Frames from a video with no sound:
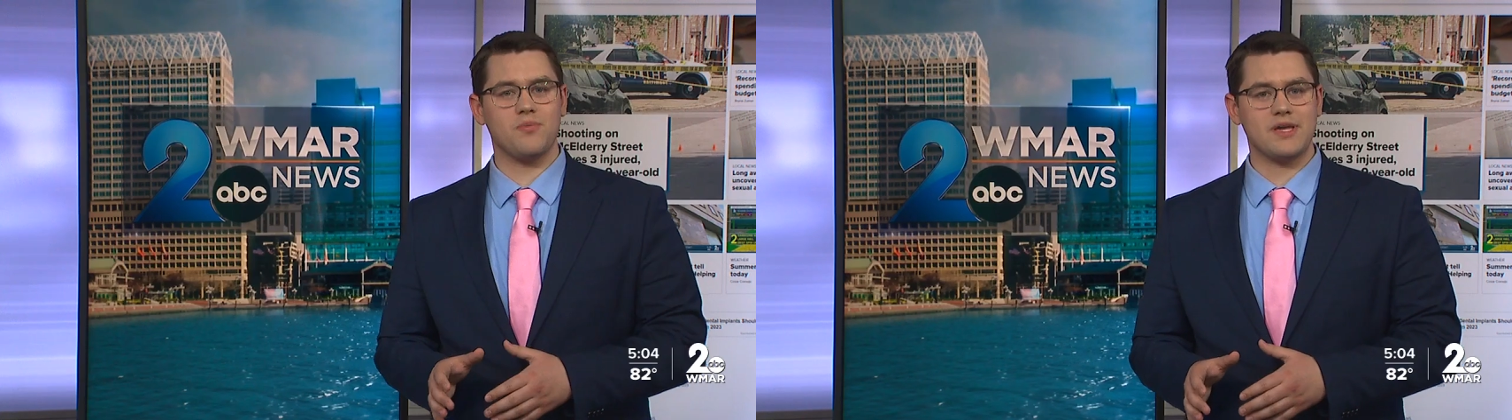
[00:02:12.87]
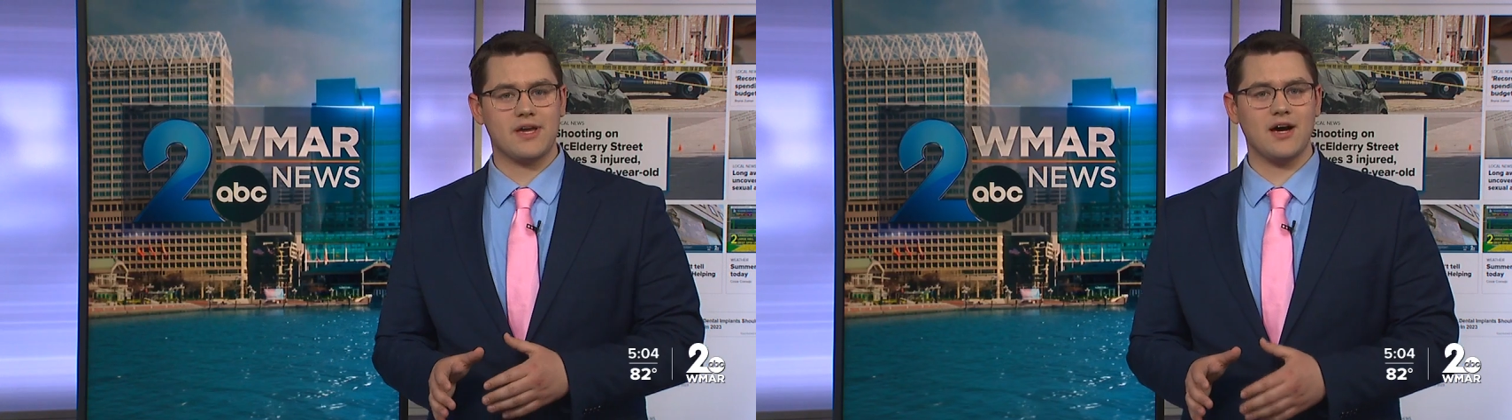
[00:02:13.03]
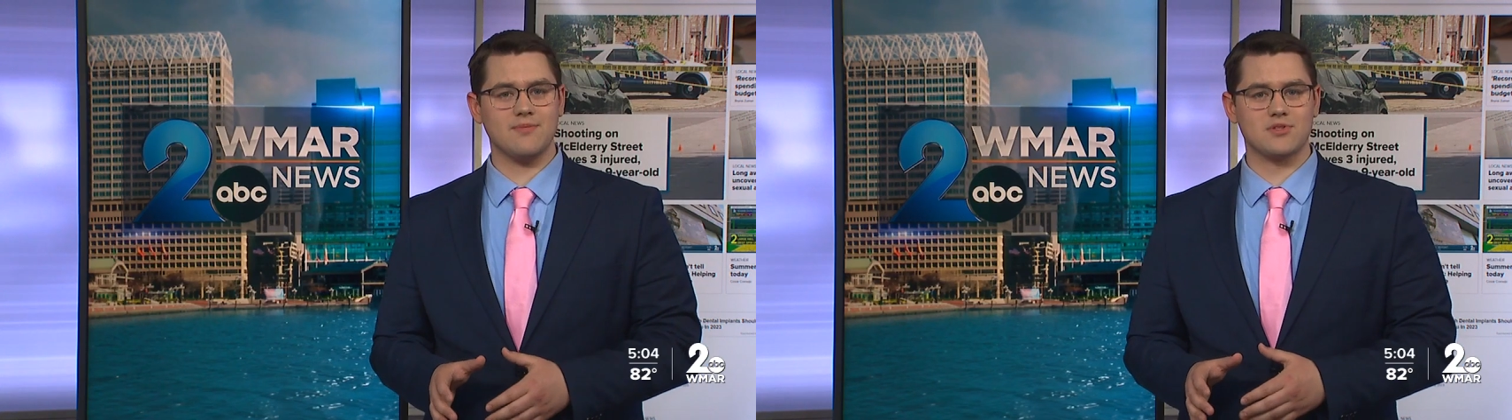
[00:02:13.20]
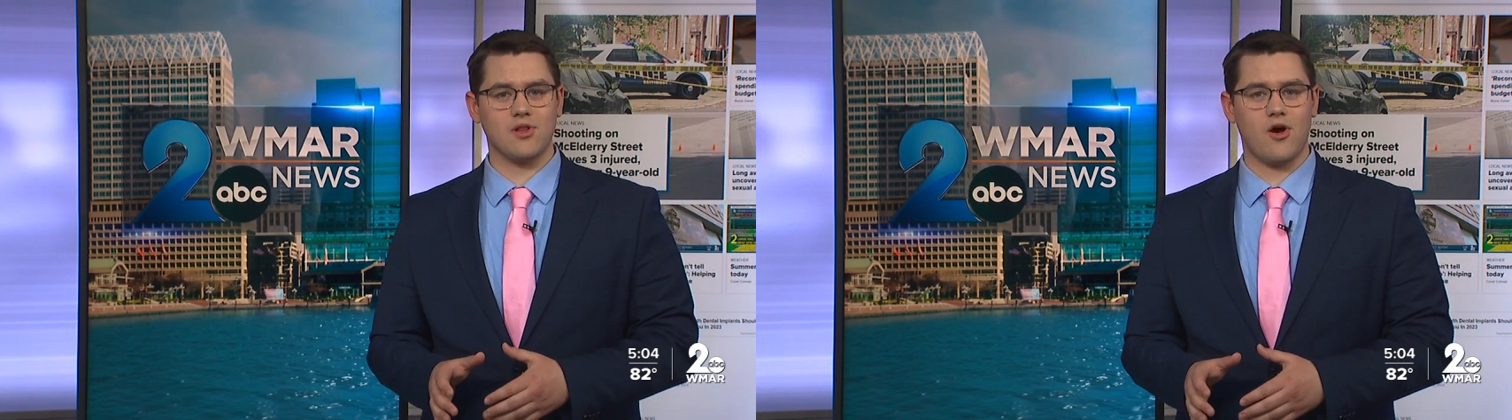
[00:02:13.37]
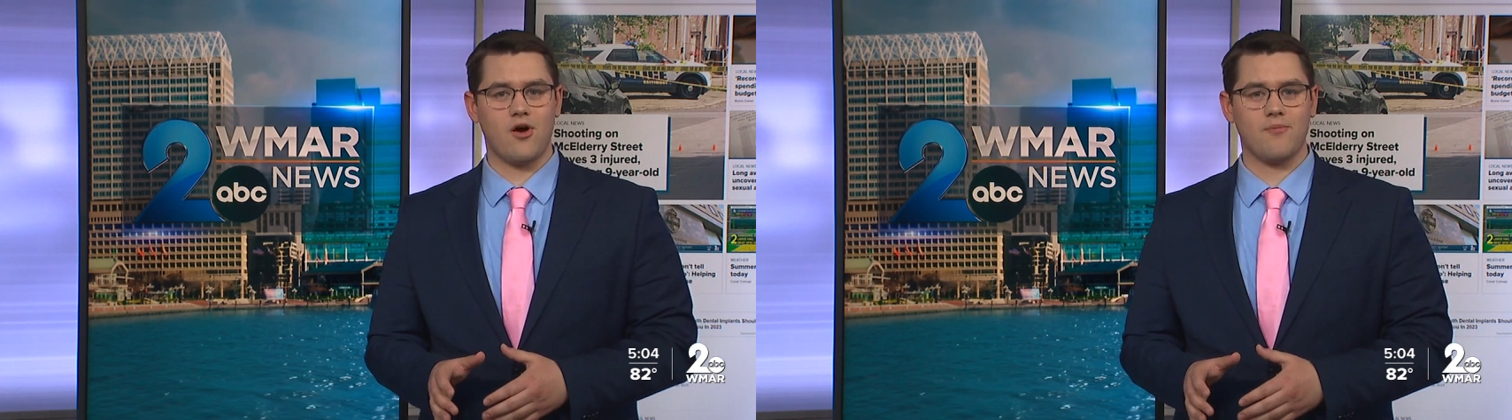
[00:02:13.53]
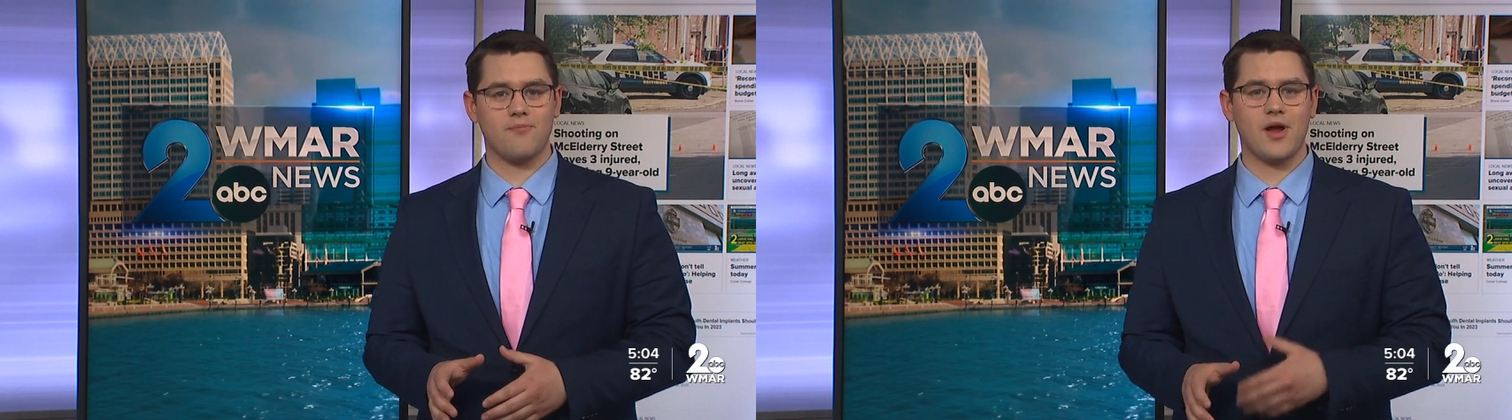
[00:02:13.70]
becomes
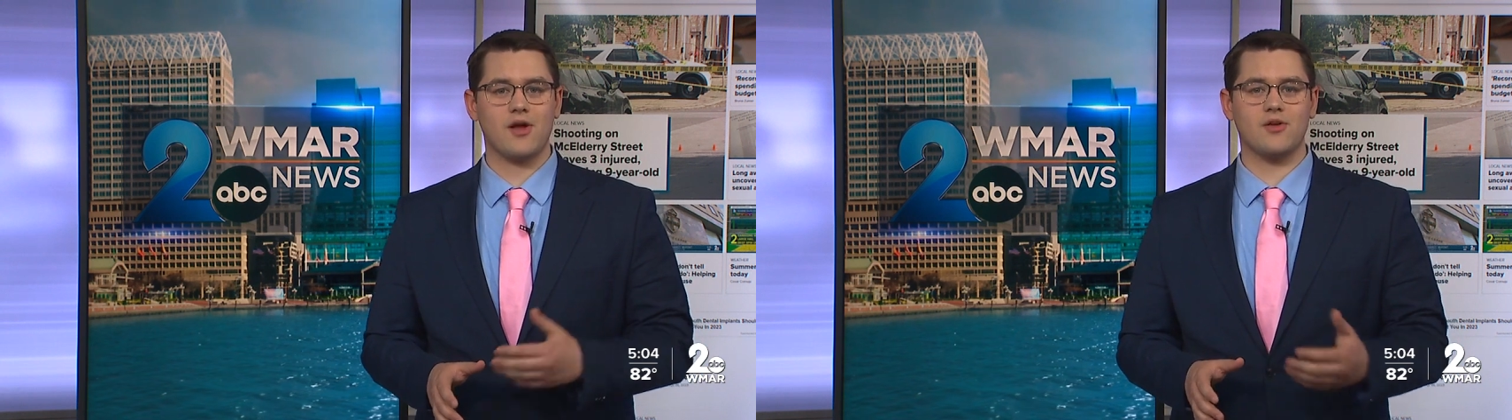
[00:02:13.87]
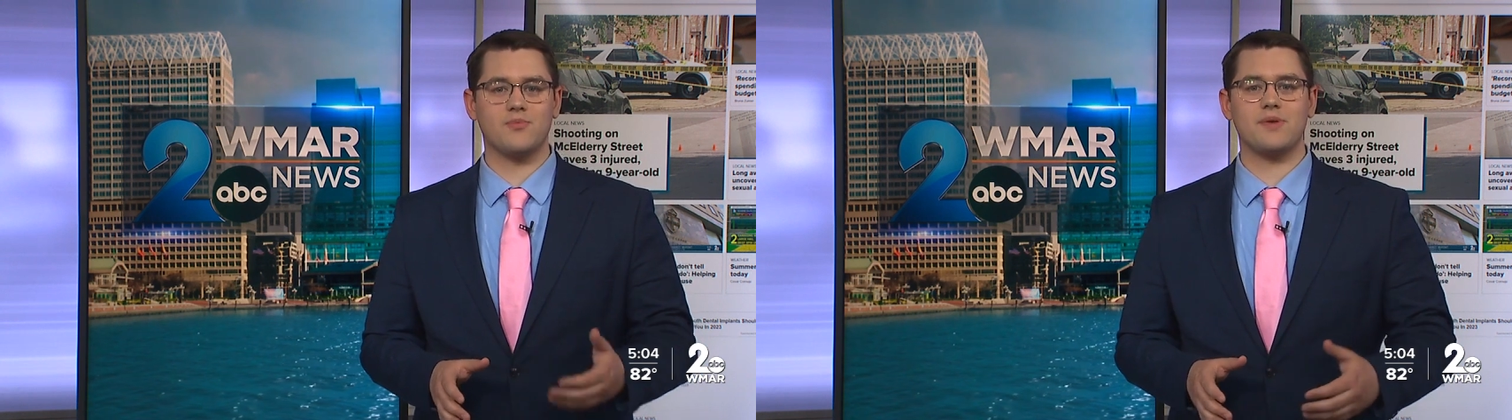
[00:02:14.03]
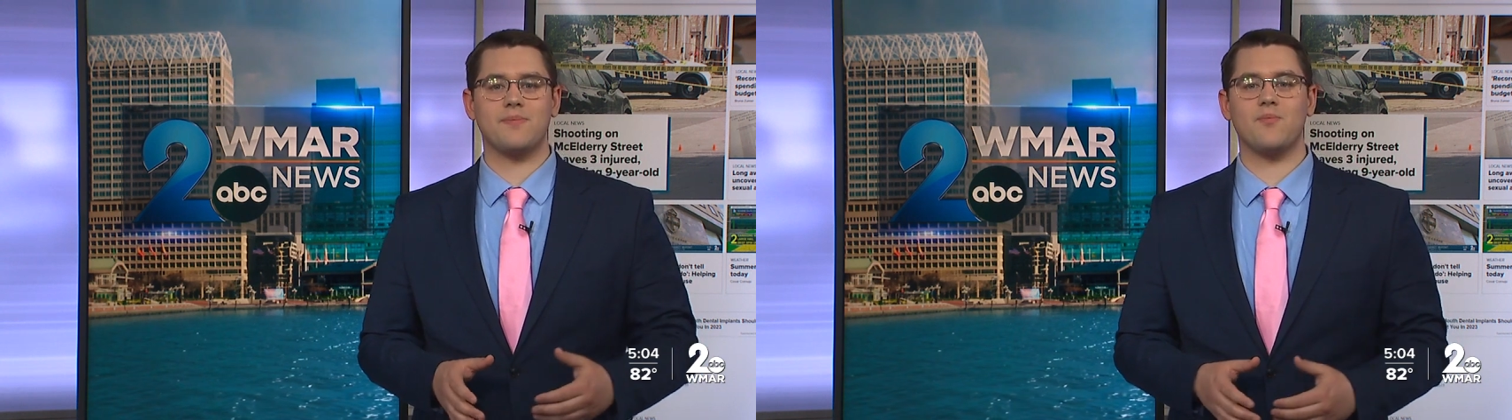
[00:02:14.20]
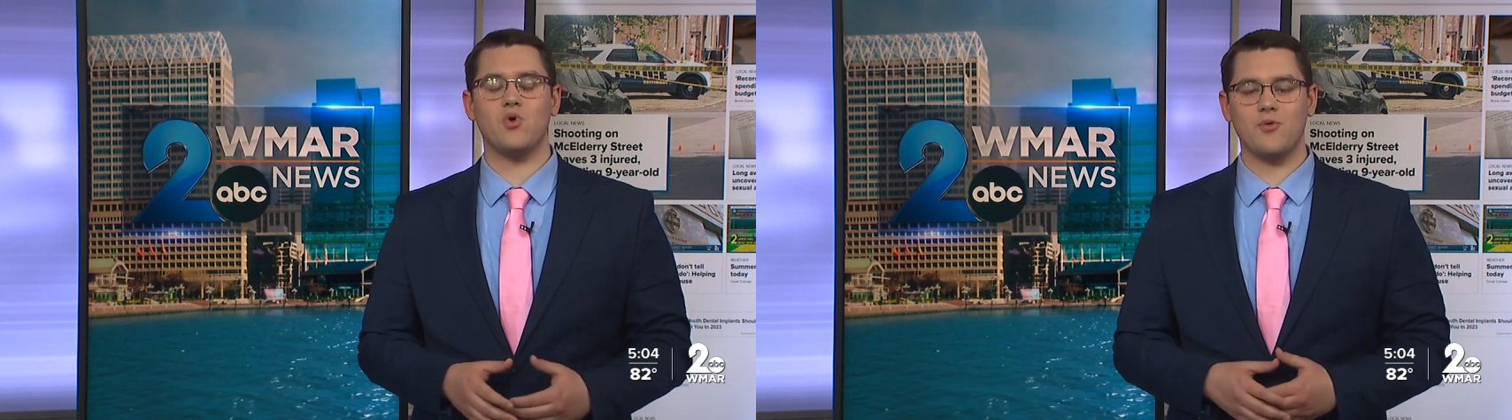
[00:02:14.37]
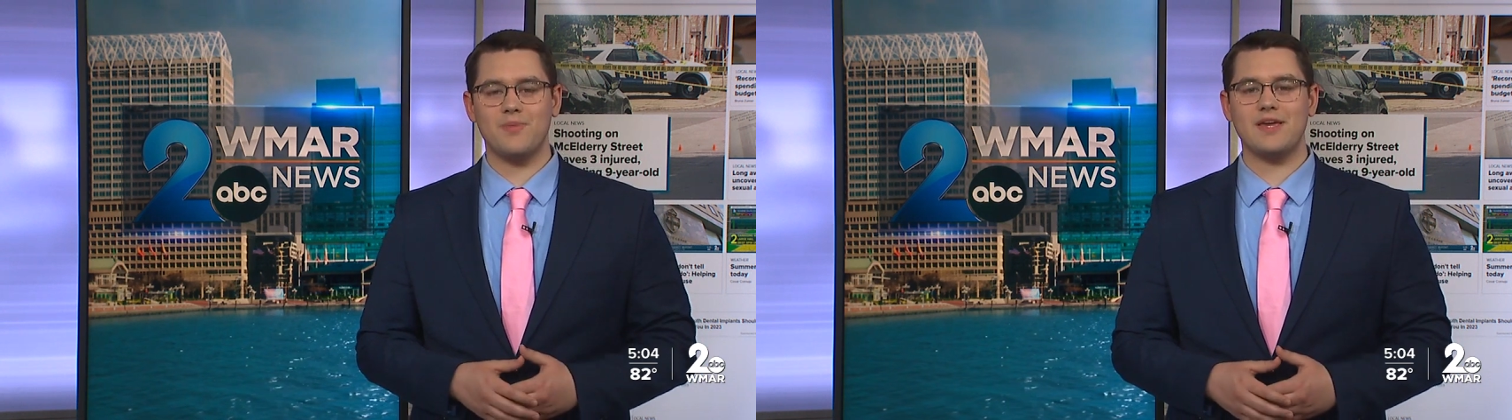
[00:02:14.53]
law, Maryland be will